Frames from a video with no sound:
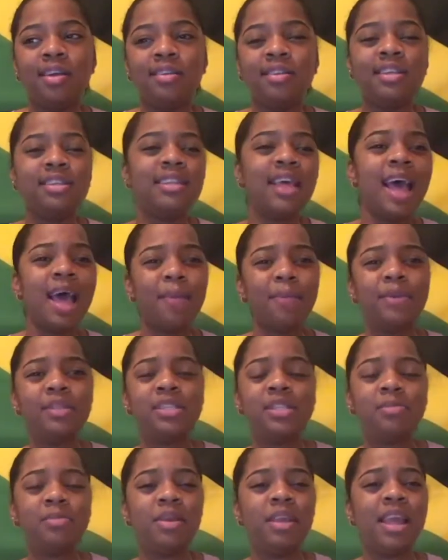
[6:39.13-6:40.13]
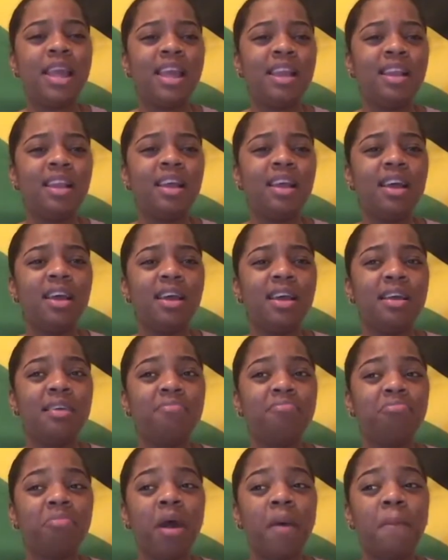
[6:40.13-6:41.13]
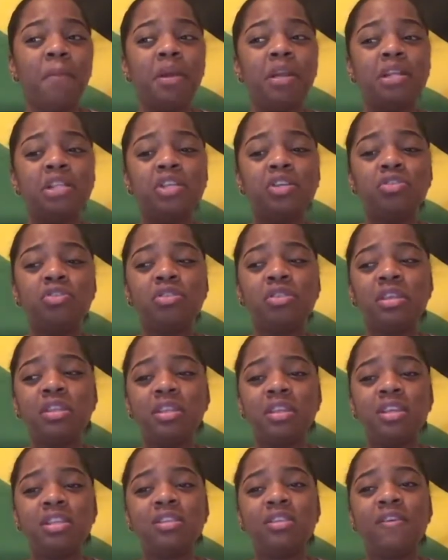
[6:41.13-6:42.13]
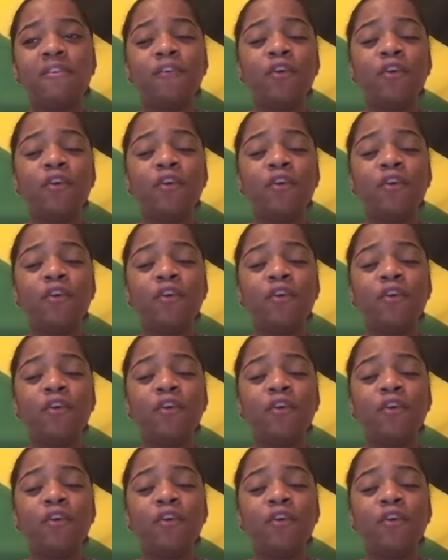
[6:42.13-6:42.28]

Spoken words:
this happened to me and I'm going to turn to this